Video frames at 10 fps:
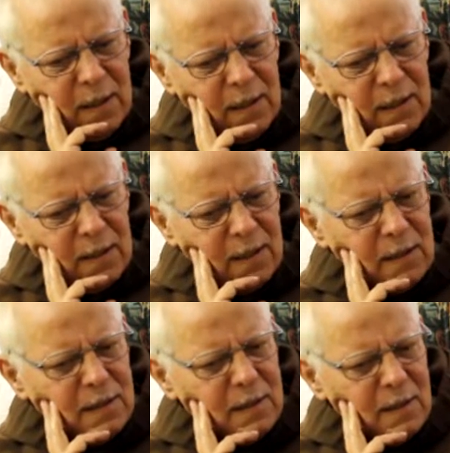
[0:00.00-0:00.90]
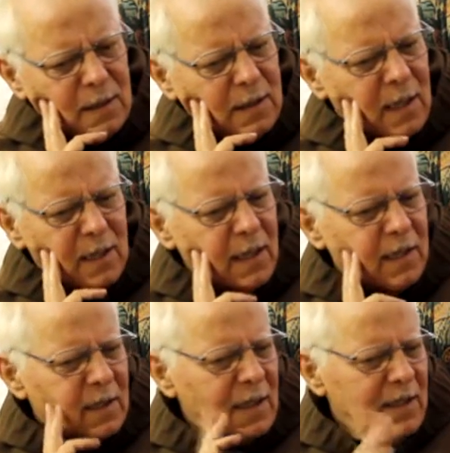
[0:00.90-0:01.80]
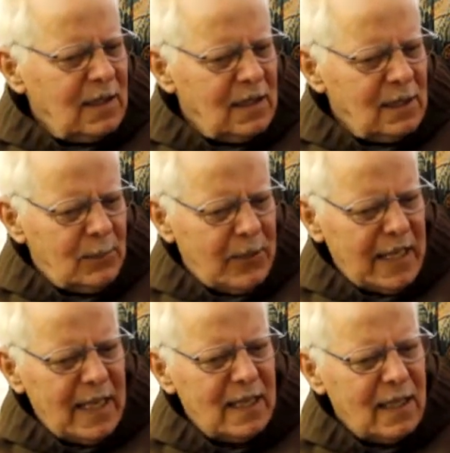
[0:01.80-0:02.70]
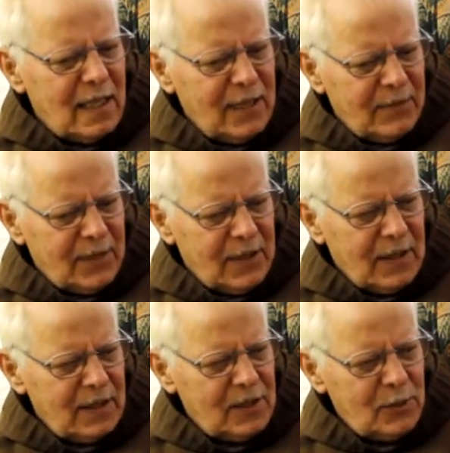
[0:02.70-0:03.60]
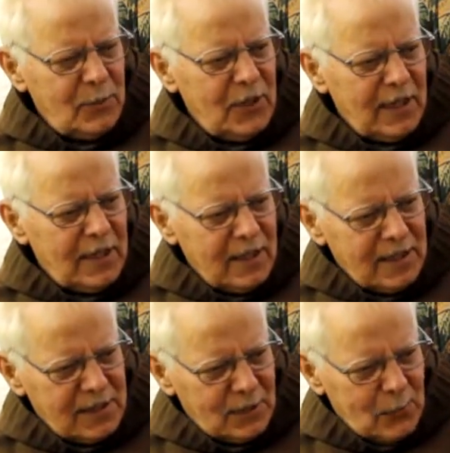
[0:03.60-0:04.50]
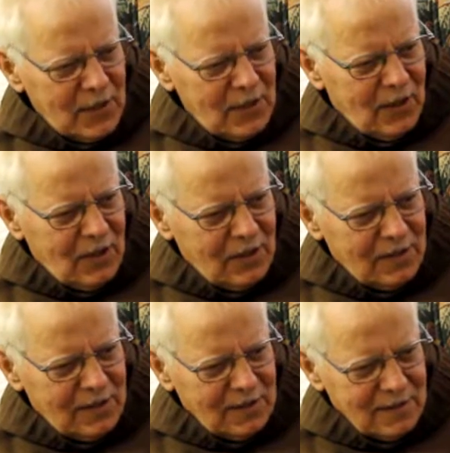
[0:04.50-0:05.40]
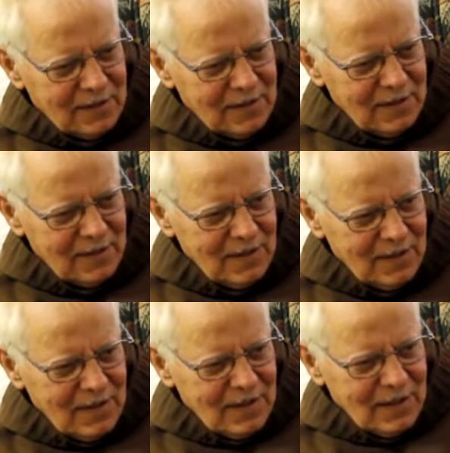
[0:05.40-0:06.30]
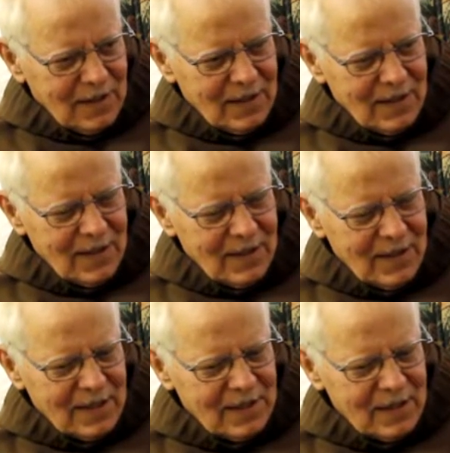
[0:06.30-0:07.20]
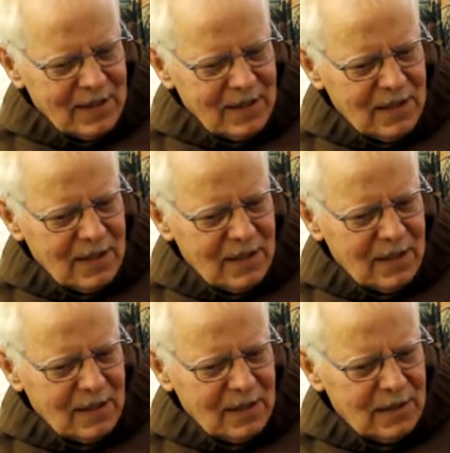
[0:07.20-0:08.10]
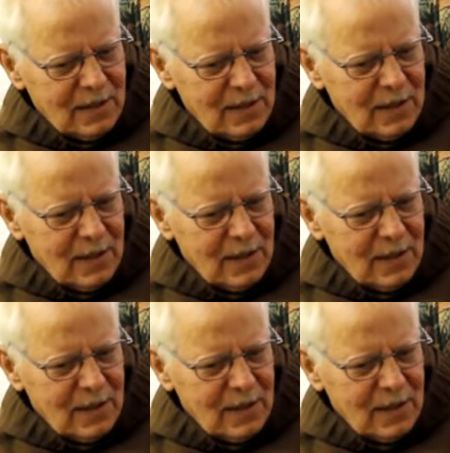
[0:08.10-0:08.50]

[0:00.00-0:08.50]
Uh, no, I, I think his prayer life, you know, his communication with God, you know, and that the.